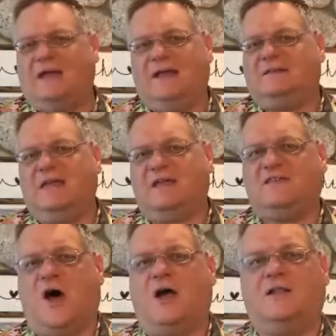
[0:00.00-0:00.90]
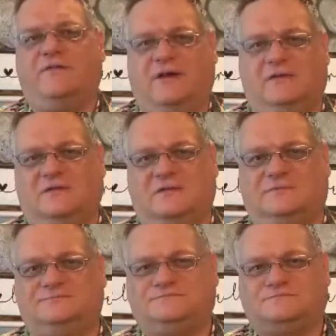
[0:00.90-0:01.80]
And it takes all of
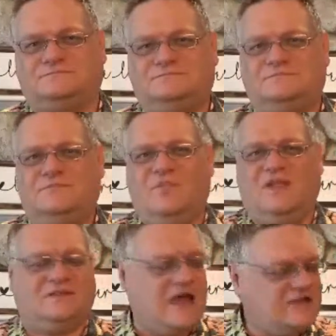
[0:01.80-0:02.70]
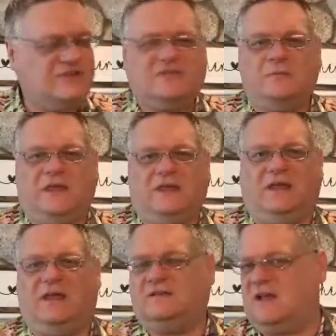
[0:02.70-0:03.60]
us. It's not just
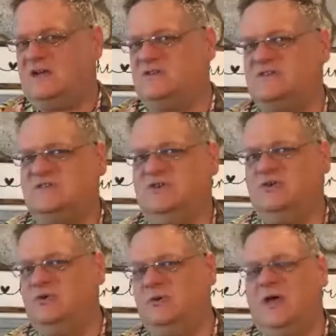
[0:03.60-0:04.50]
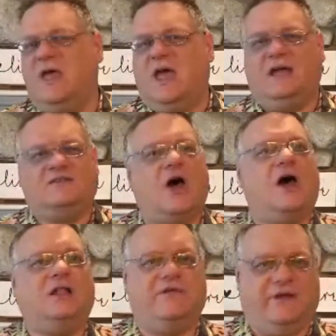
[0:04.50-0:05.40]
me, it's not just you, it's
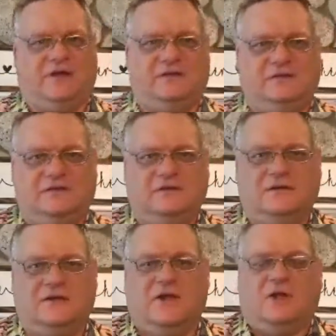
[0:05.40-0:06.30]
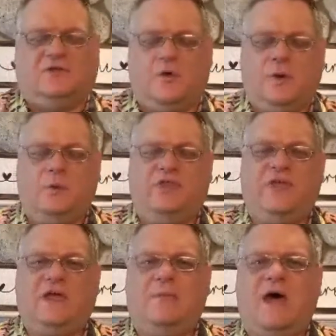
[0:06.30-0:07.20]
all of us. So when we
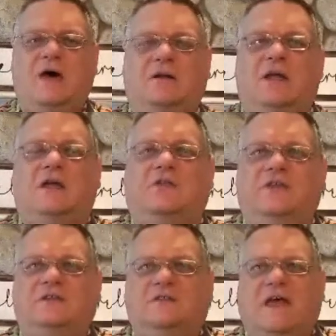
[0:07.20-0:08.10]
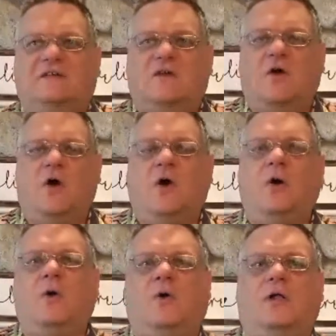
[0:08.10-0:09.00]
think about this as a
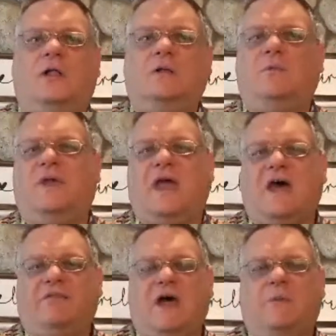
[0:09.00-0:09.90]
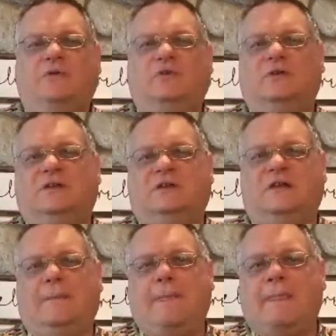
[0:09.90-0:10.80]
whole, we have the
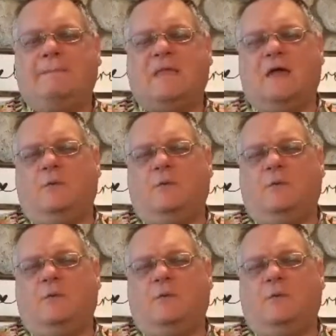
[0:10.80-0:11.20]
opportunity